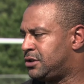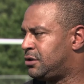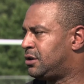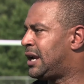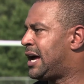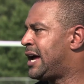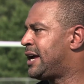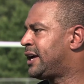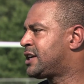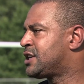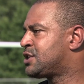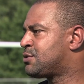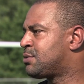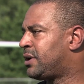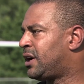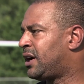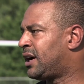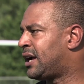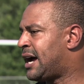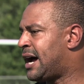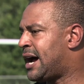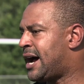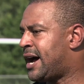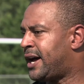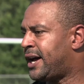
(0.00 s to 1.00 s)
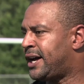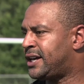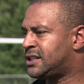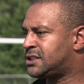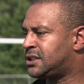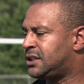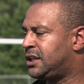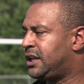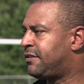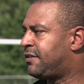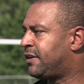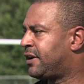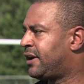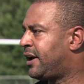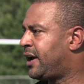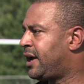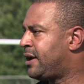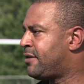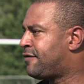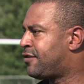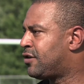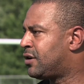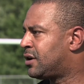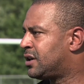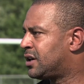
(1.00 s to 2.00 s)
like is when a guy has to leave a game
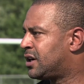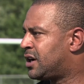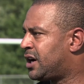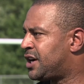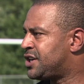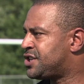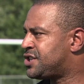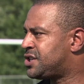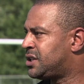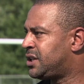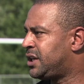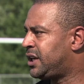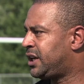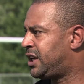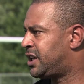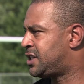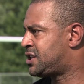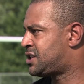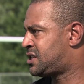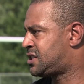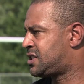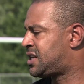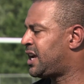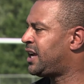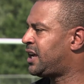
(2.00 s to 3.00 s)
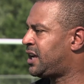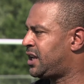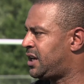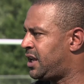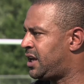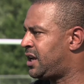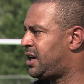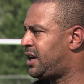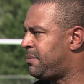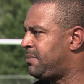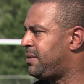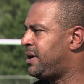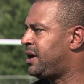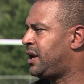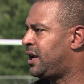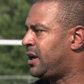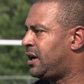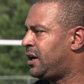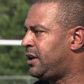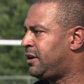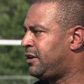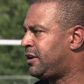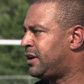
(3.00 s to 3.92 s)
for a concussion, he gets taken in immediately